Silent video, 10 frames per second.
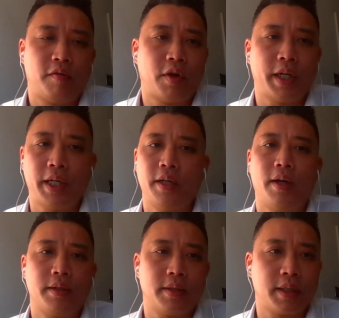Friday
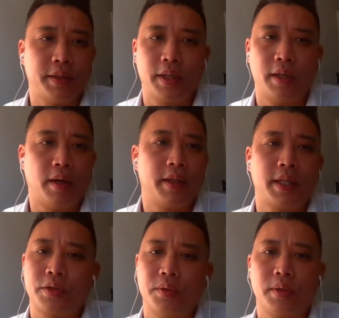night to Sunday night.
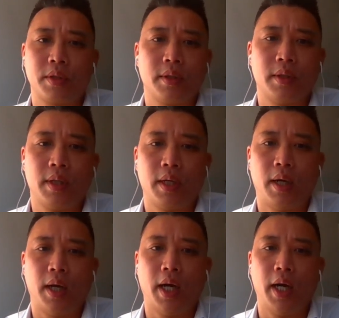That's yours.
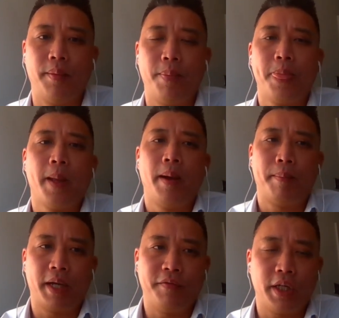Um,
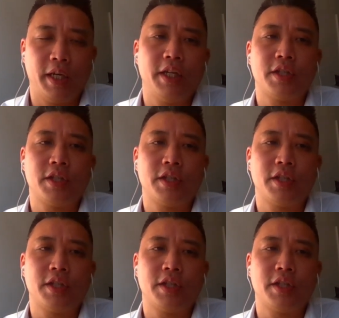but if you get